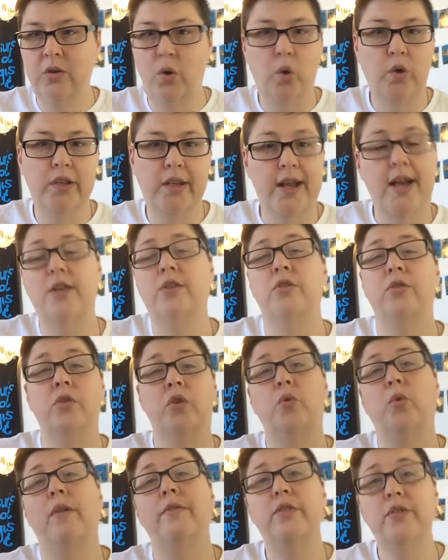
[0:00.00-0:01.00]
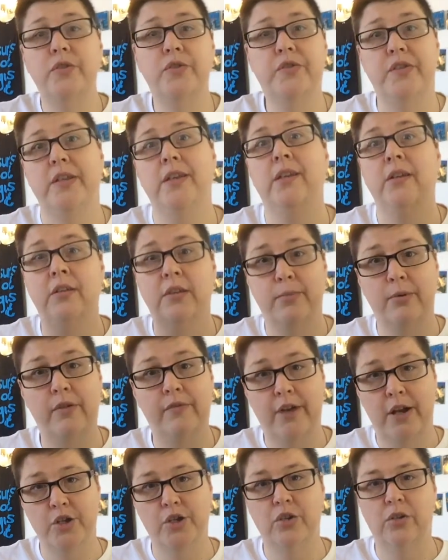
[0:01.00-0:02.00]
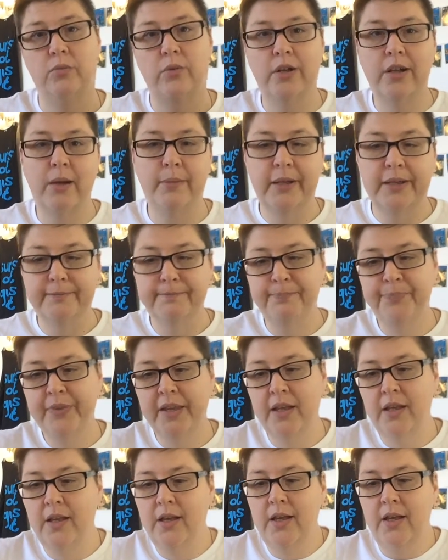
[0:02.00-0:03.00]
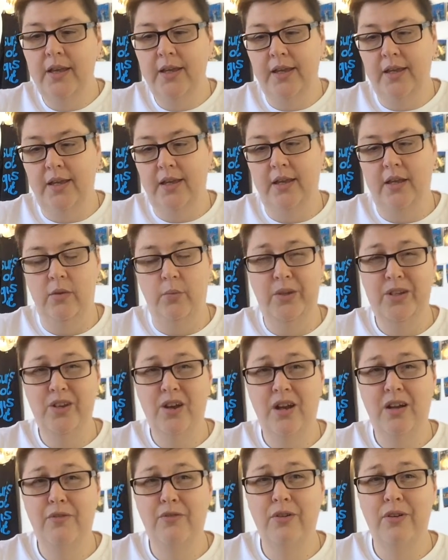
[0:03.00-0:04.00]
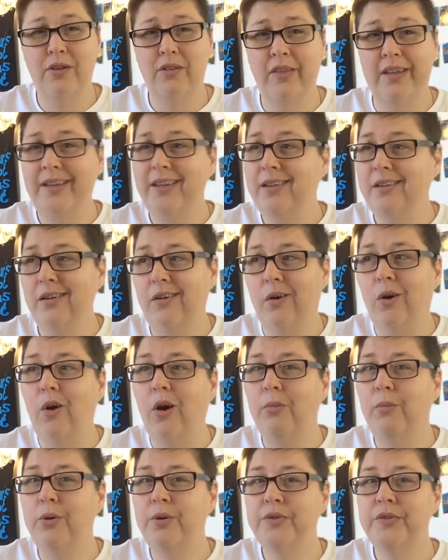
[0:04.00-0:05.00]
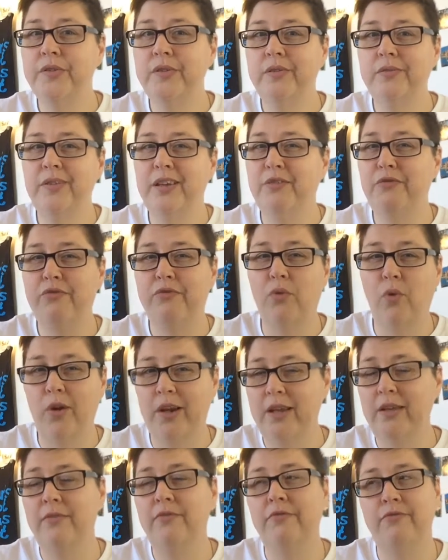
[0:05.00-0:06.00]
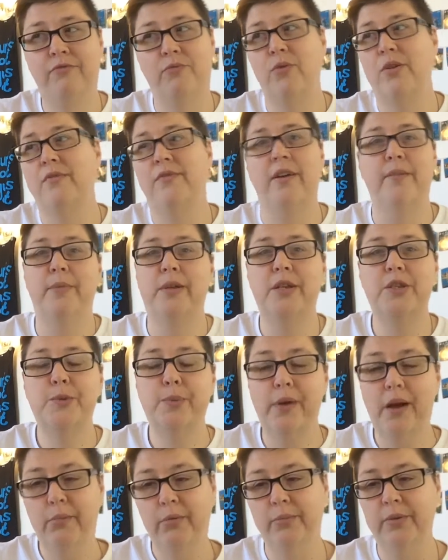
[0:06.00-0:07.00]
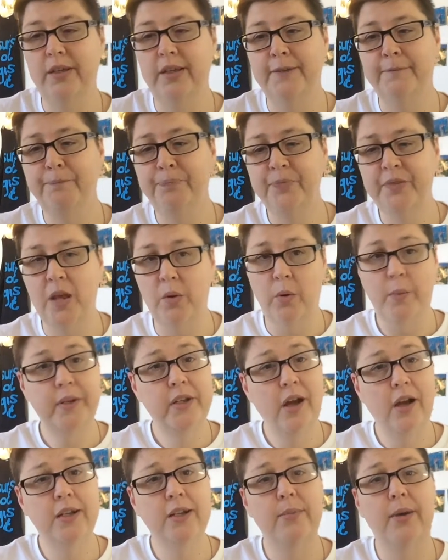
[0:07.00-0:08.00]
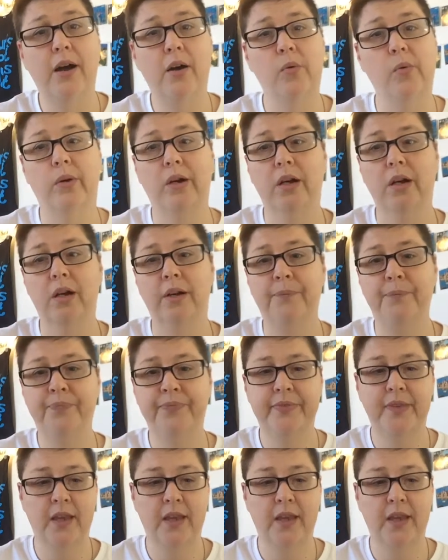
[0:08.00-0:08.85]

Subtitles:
or the doctor, or whoever you're seeing, the professional will come in. And we talked for like almost like 45 minutes probably. And what we talked about were